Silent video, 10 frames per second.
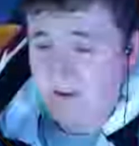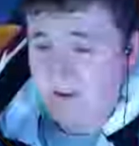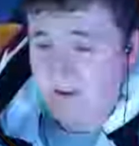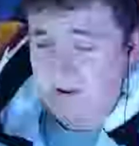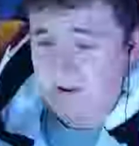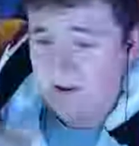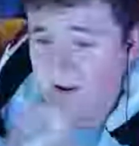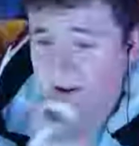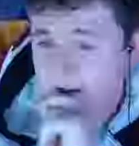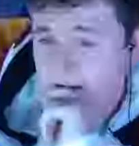Because
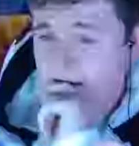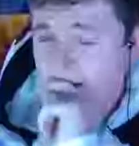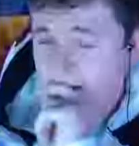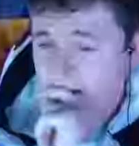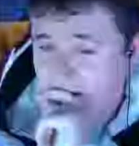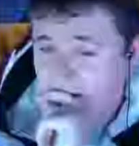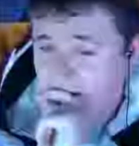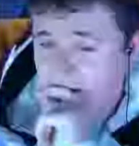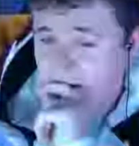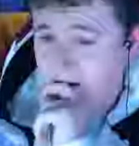it ends up setting
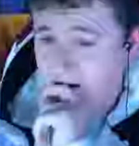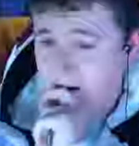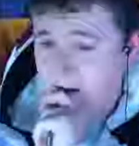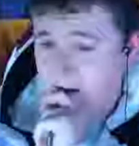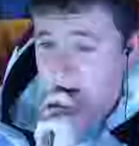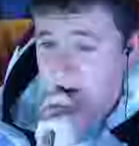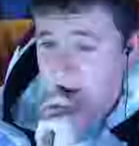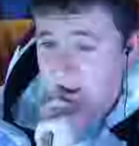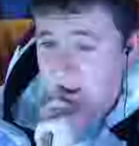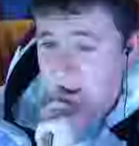up some
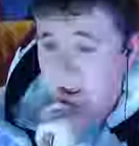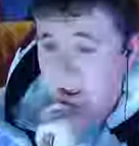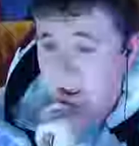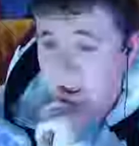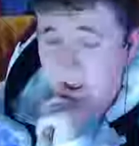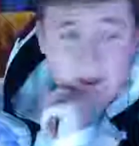vibrations and some chatter